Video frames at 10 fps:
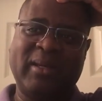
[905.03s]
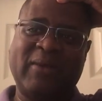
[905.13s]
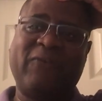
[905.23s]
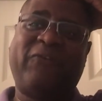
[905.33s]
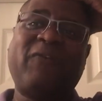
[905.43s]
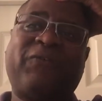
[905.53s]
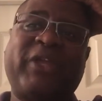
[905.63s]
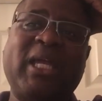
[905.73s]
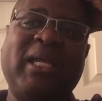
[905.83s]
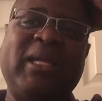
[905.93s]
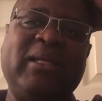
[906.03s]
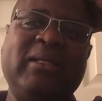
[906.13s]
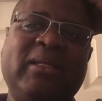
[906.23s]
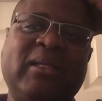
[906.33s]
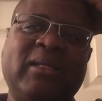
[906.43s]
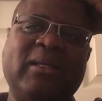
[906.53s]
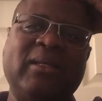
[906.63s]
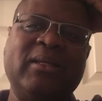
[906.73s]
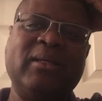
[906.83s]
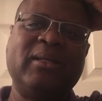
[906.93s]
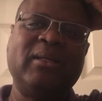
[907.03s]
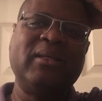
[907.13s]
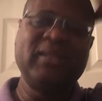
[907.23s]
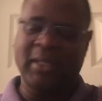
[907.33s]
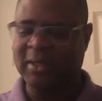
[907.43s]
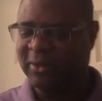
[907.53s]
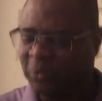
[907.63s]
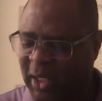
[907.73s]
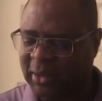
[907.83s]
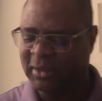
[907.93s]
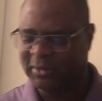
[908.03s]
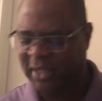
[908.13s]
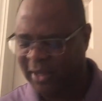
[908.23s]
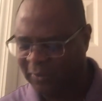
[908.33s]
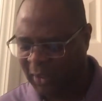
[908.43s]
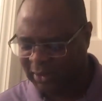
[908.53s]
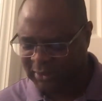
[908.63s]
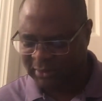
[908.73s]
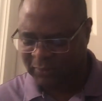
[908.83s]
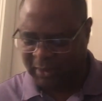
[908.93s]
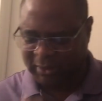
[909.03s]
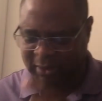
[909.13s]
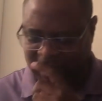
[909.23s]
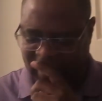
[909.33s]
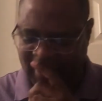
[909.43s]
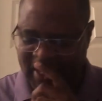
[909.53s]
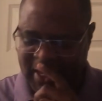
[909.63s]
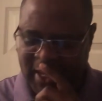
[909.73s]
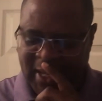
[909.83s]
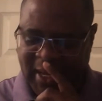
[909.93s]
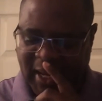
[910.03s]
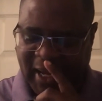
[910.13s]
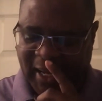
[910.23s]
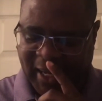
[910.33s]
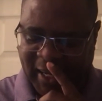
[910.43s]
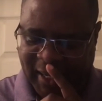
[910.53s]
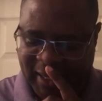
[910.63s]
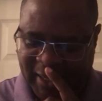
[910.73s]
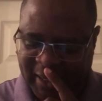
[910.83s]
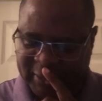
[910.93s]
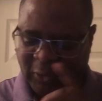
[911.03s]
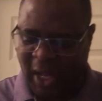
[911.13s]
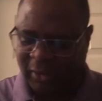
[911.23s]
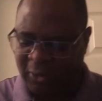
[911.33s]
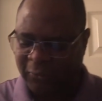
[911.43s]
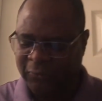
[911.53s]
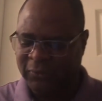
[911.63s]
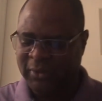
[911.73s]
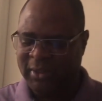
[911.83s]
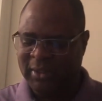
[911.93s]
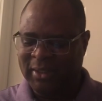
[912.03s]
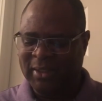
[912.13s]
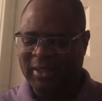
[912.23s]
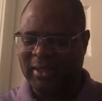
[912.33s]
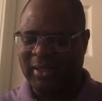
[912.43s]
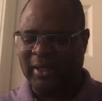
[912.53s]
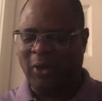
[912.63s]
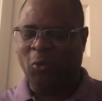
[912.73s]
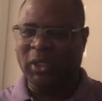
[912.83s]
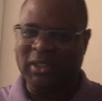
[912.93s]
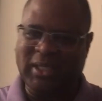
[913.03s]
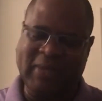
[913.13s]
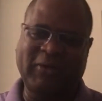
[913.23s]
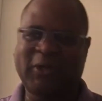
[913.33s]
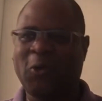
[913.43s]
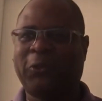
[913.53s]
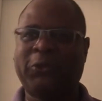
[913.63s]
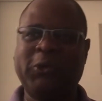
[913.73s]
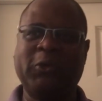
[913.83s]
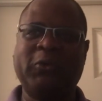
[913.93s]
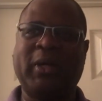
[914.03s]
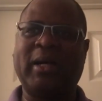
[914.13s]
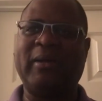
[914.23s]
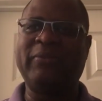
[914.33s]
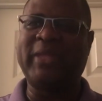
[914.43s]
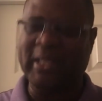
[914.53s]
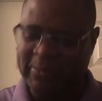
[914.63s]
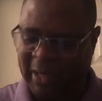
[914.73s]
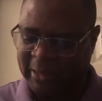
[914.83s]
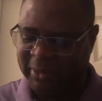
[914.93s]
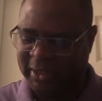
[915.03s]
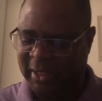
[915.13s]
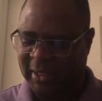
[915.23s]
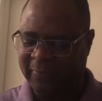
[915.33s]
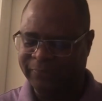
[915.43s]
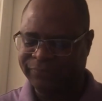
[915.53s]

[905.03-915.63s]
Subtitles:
15 years. Watch this now. Watch this now. So how long or what did David go through that he might be king?